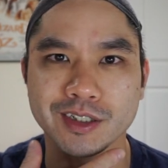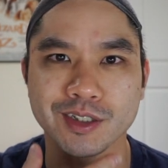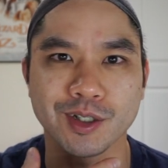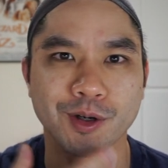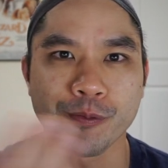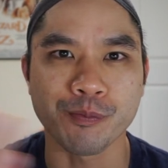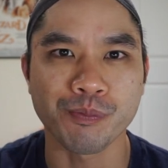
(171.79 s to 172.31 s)

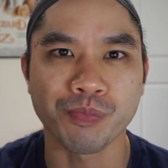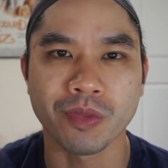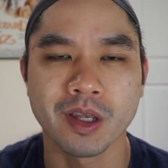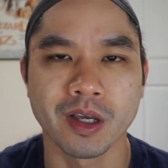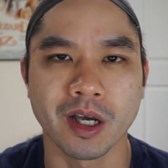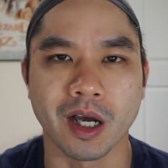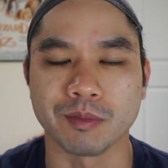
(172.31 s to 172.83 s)
So
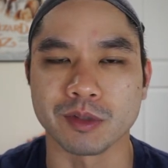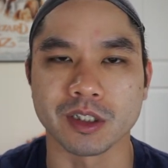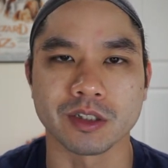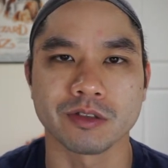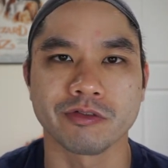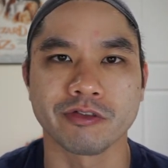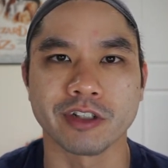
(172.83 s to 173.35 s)
I'm
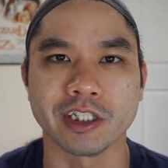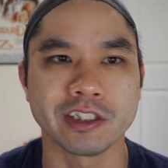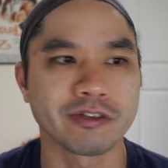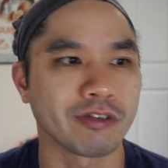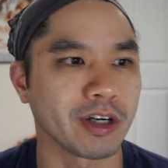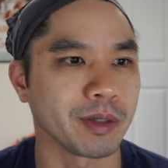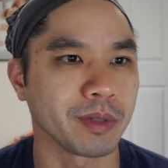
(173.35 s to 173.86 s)
just freeze
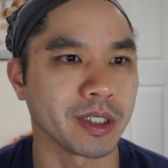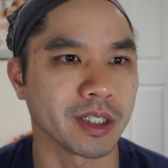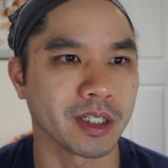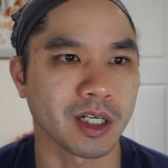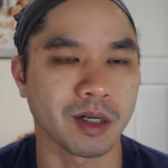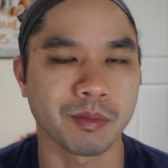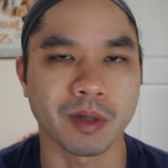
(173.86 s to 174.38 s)
framing
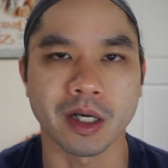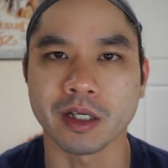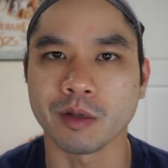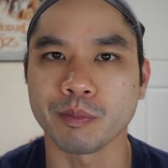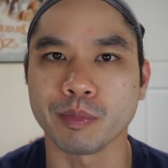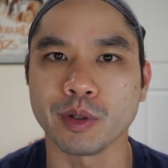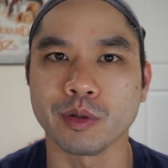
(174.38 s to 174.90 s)
it on my
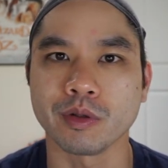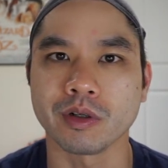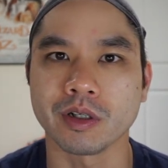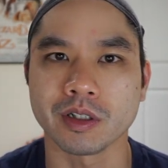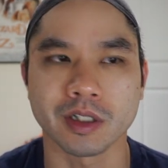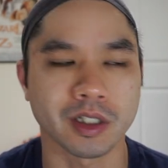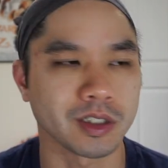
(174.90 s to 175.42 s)
computer
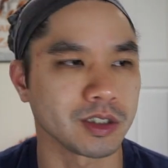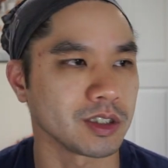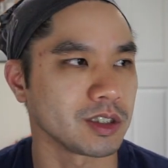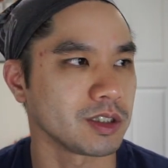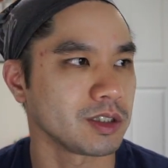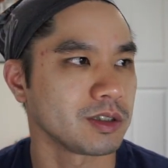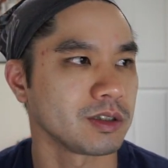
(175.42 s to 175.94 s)
and then
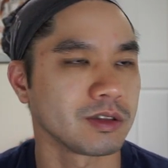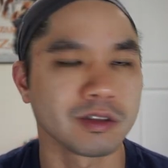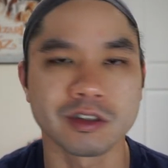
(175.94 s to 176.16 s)
just